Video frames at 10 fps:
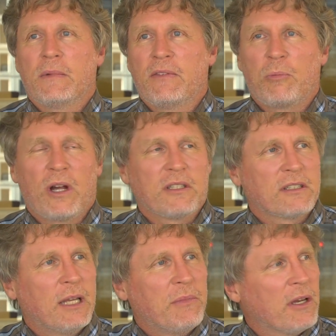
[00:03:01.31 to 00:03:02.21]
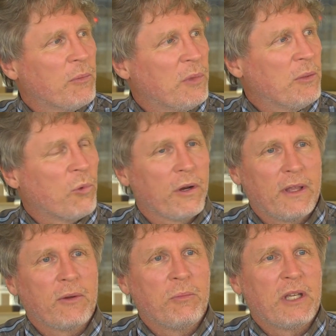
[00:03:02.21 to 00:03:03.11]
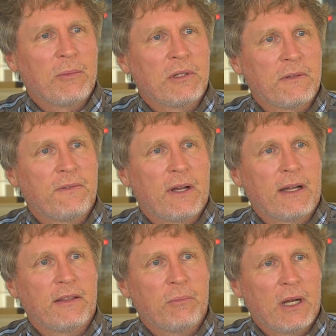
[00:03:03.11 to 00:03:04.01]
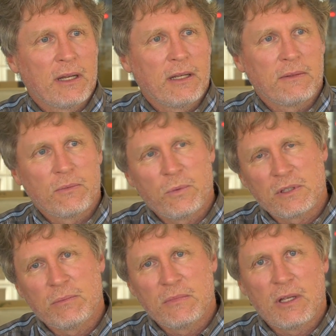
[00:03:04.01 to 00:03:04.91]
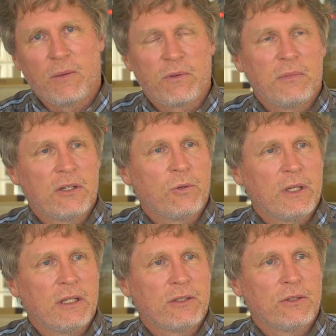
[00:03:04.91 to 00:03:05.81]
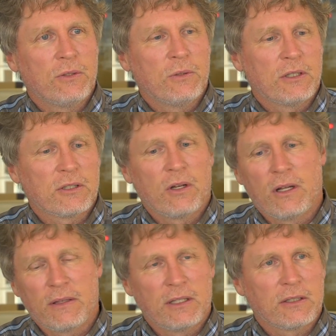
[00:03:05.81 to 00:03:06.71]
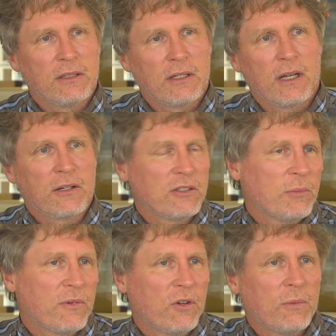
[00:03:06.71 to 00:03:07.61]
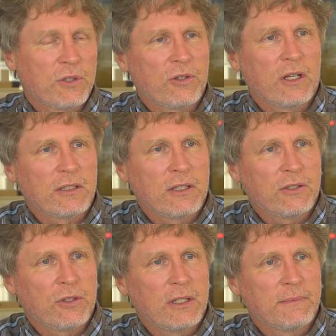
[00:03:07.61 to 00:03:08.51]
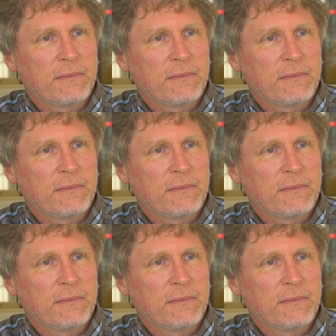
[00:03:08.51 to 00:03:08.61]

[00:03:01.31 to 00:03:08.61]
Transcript: if the prices came down a bit more, they would be able to find the money with some help from DOE to install these in a large number of homes across the country.